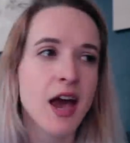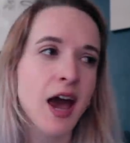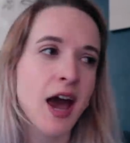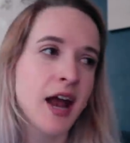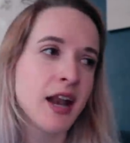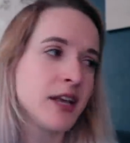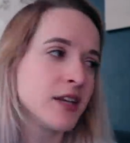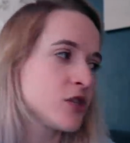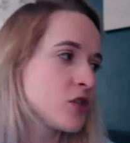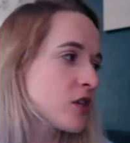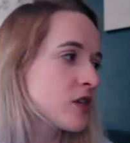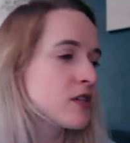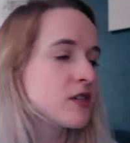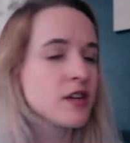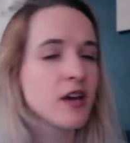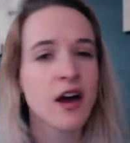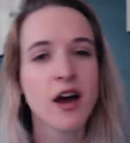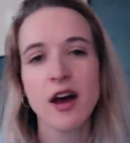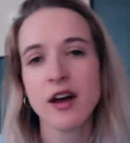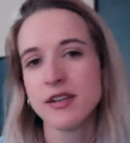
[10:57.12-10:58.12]
and it's
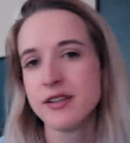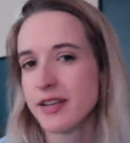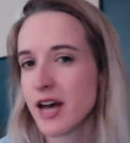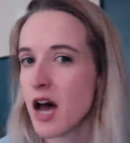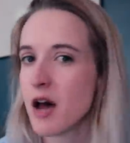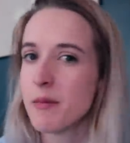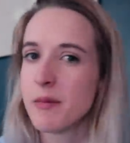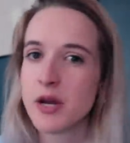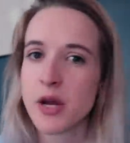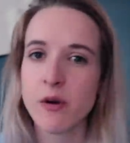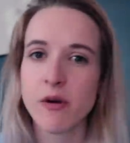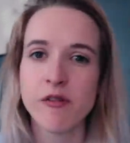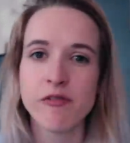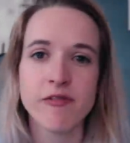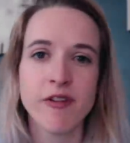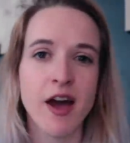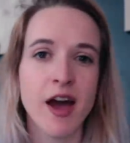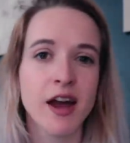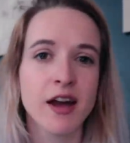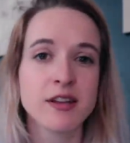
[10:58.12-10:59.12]
just a domino
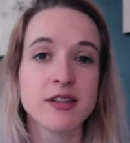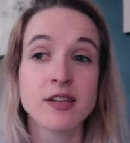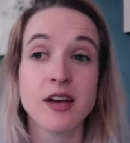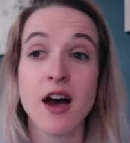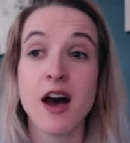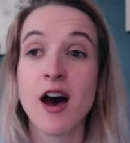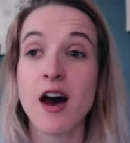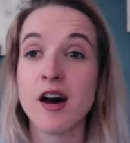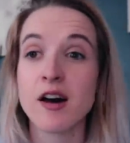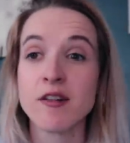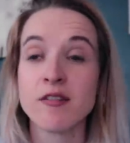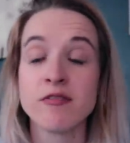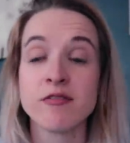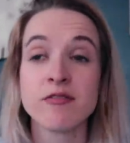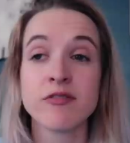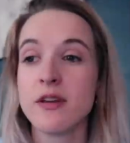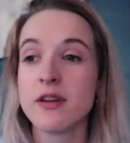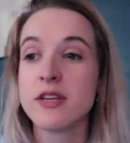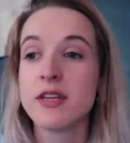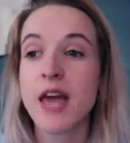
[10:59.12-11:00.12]
effect of
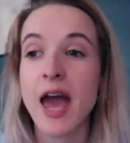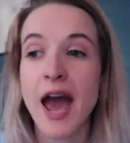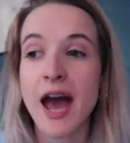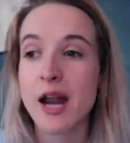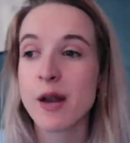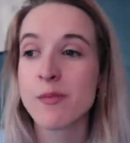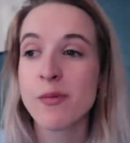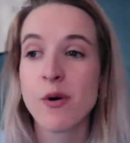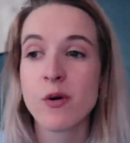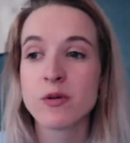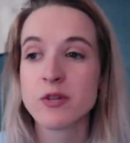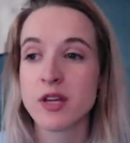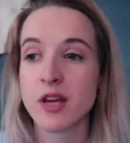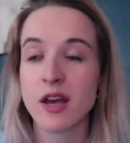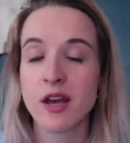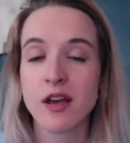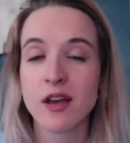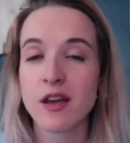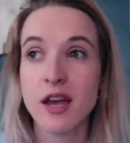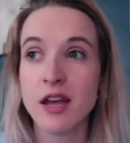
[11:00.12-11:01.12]

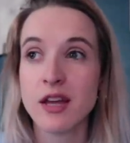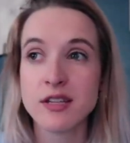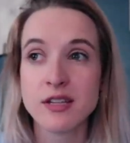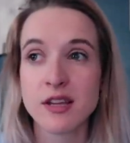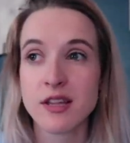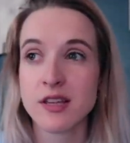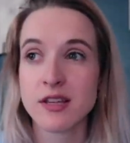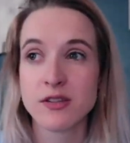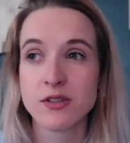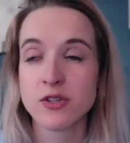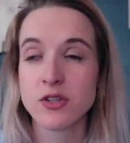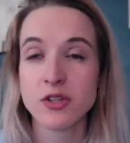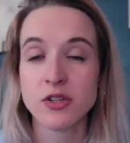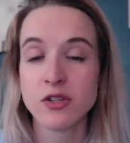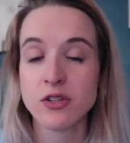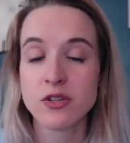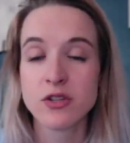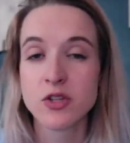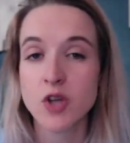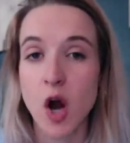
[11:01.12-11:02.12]
catapulting into this
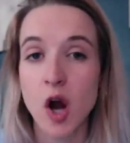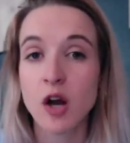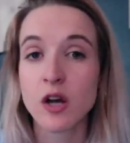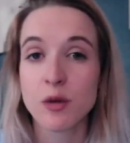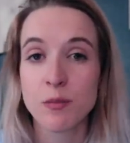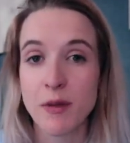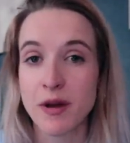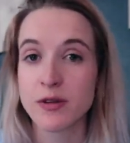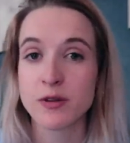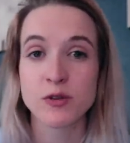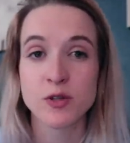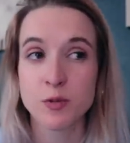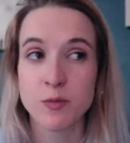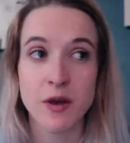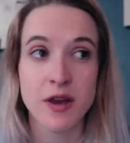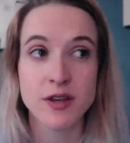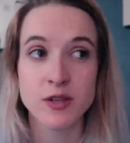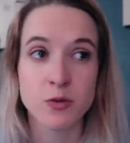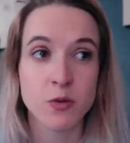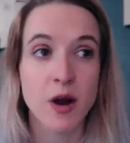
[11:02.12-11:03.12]
dark mental
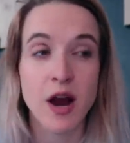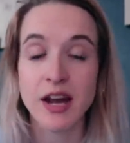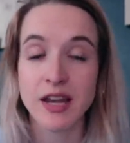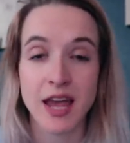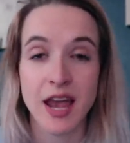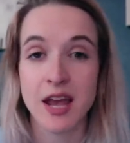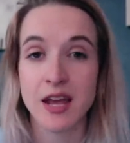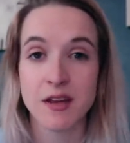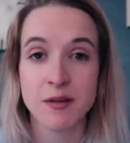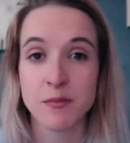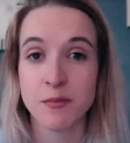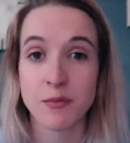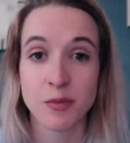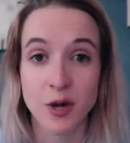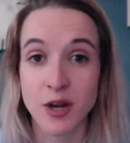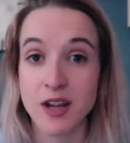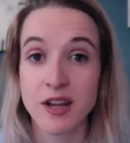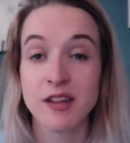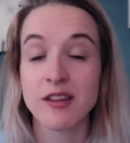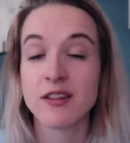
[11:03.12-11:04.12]
space where I can't
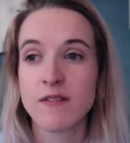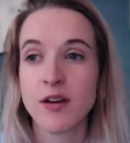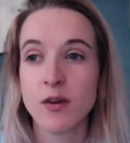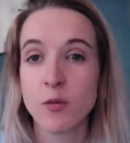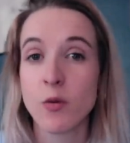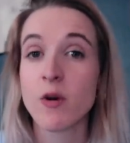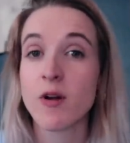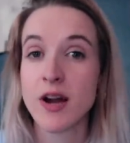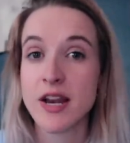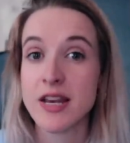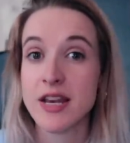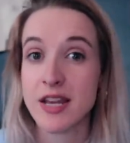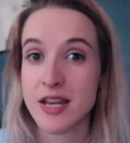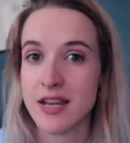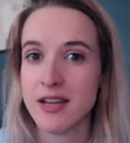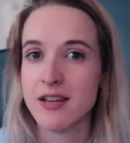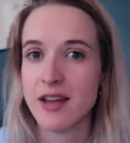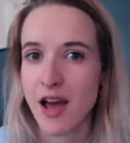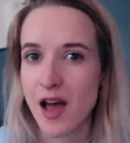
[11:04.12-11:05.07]
breathe and where I need